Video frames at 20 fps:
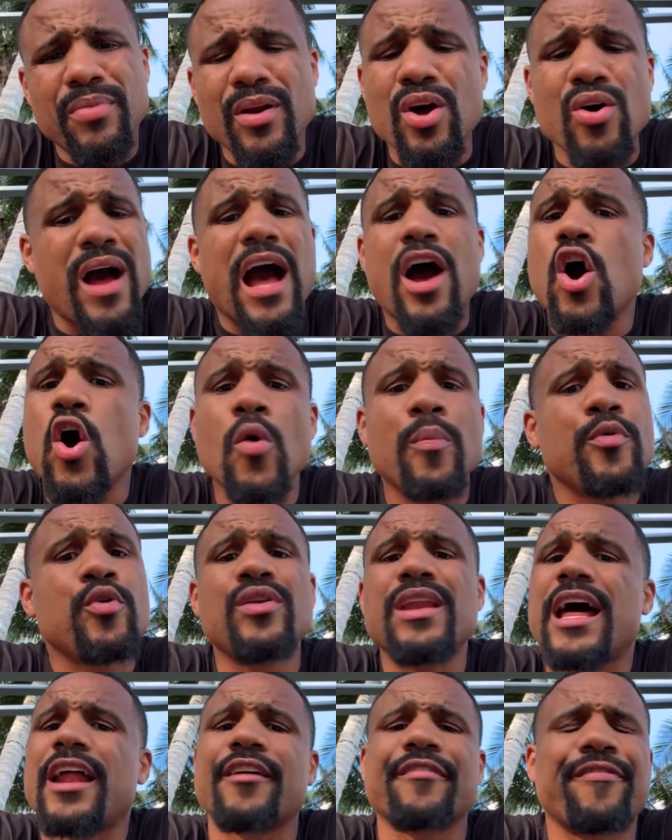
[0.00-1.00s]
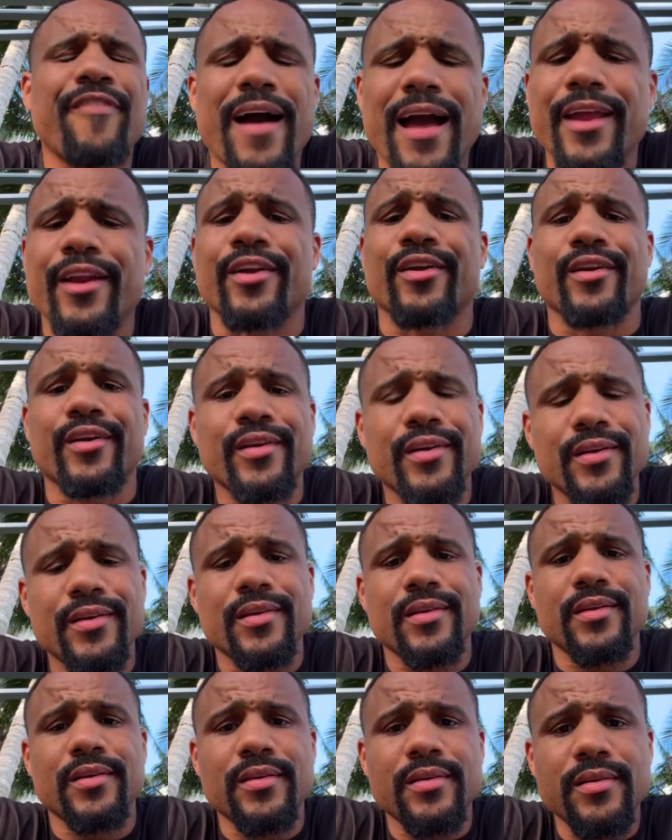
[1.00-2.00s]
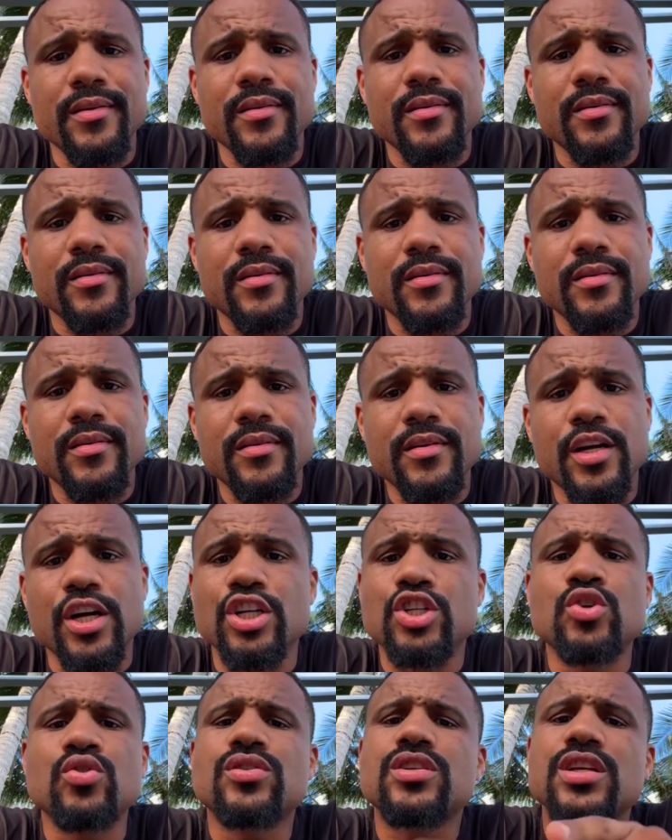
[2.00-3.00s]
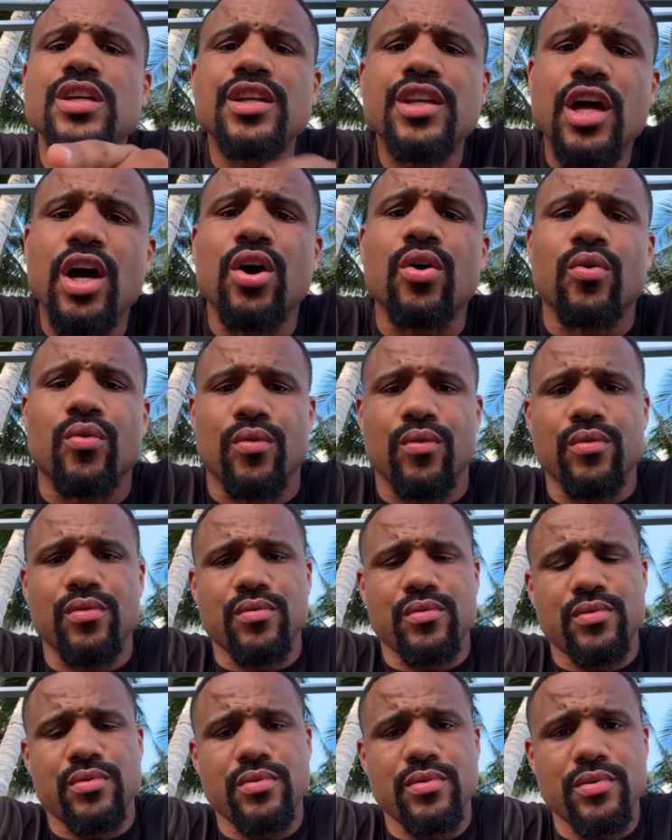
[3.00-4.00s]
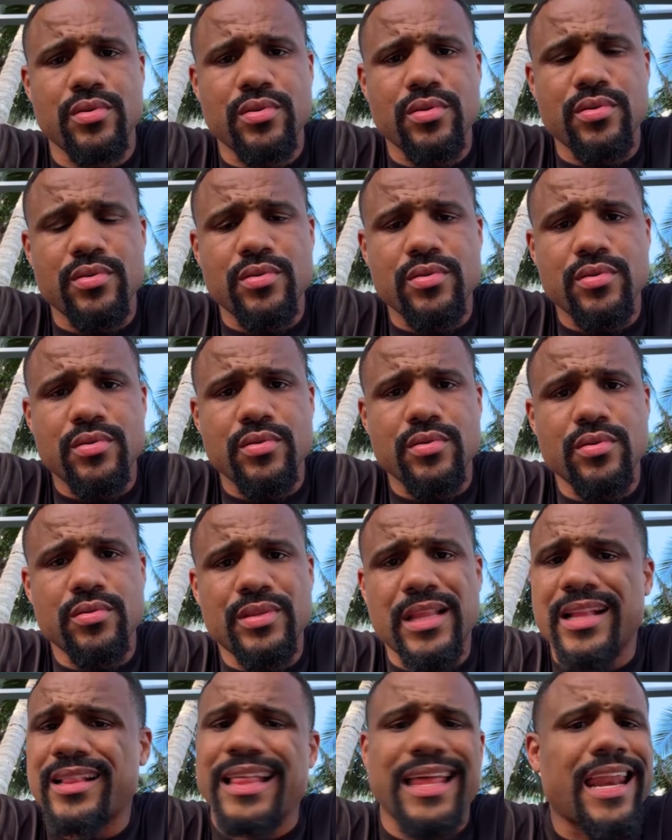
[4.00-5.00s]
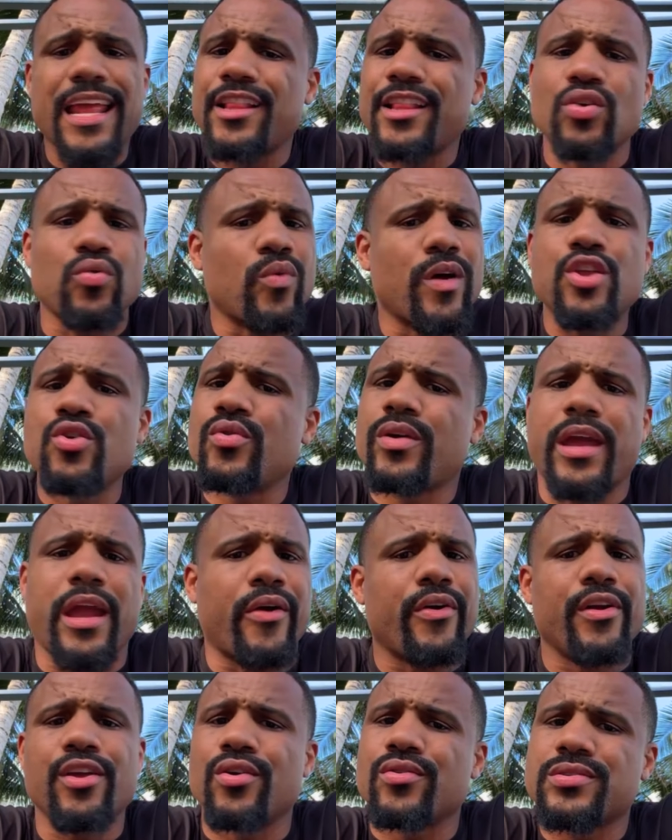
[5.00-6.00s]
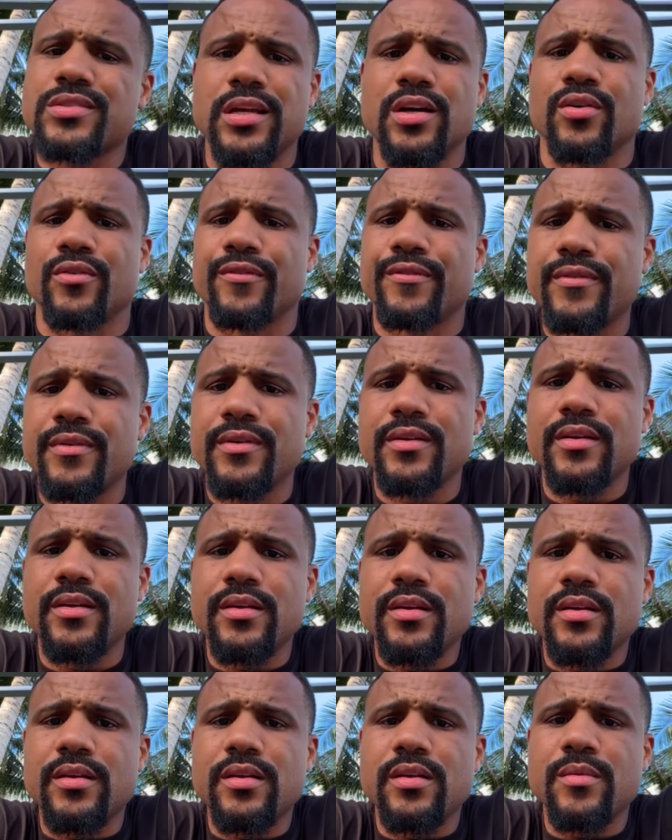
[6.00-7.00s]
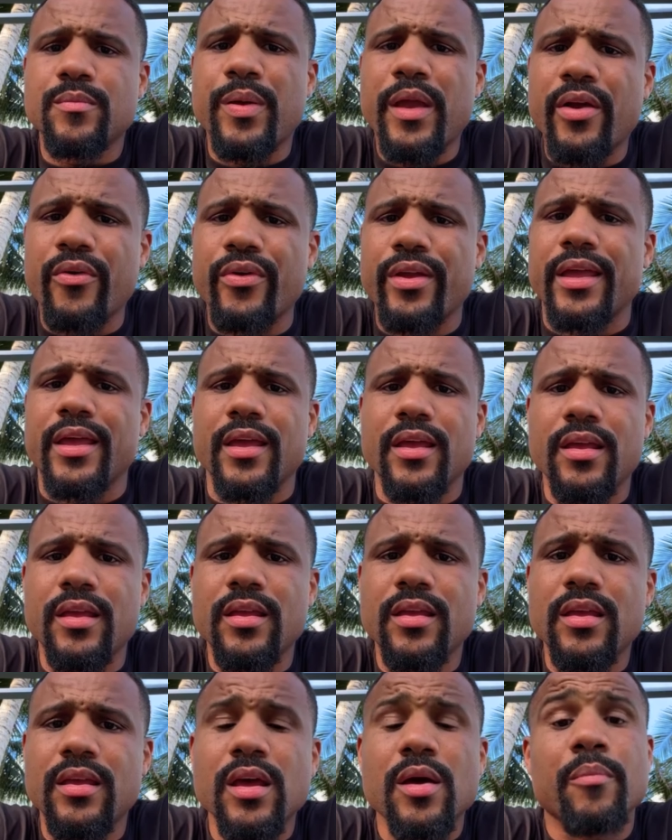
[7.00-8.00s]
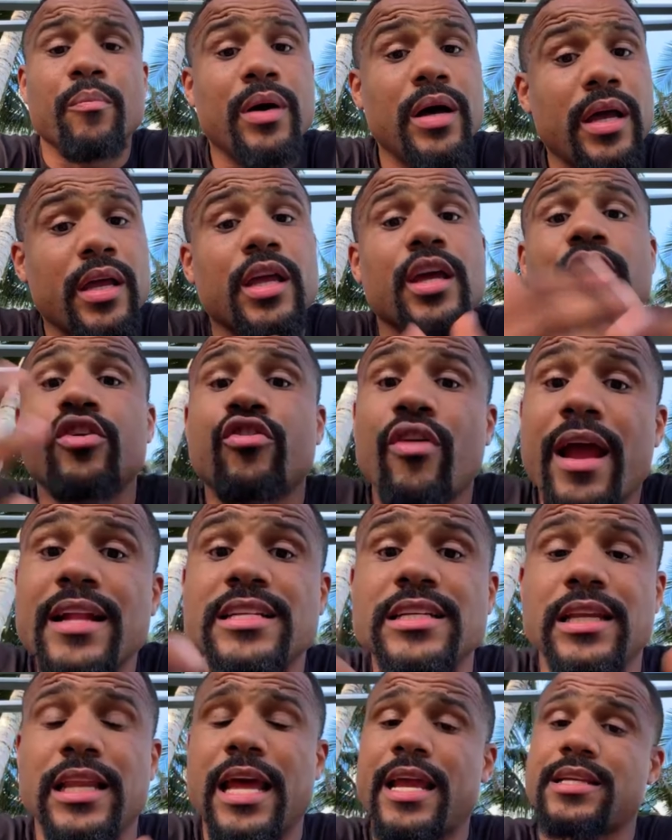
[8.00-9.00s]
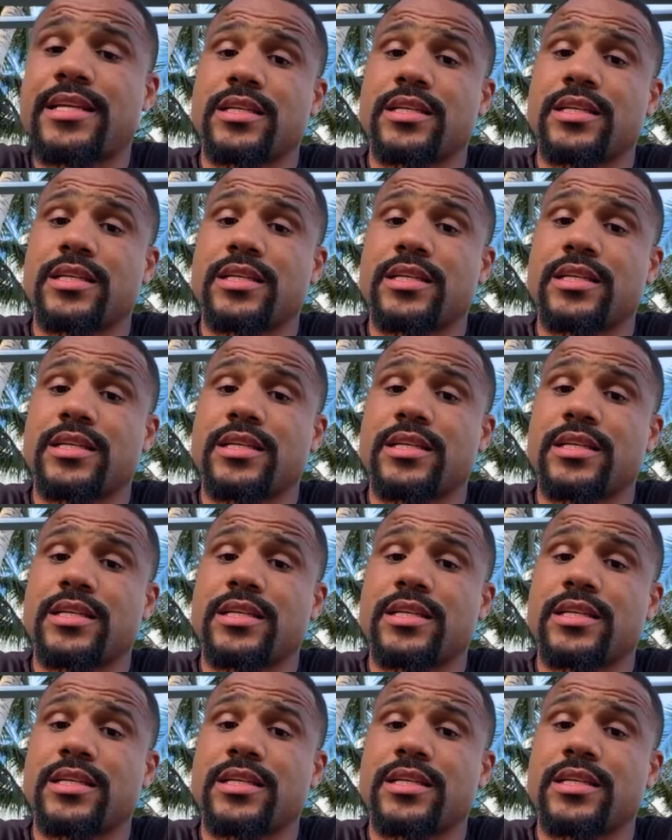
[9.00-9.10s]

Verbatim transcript: Bro, I hope you're not a fighter. Cause you should know that that ain't the way you carry yourself. Period. But congratulations.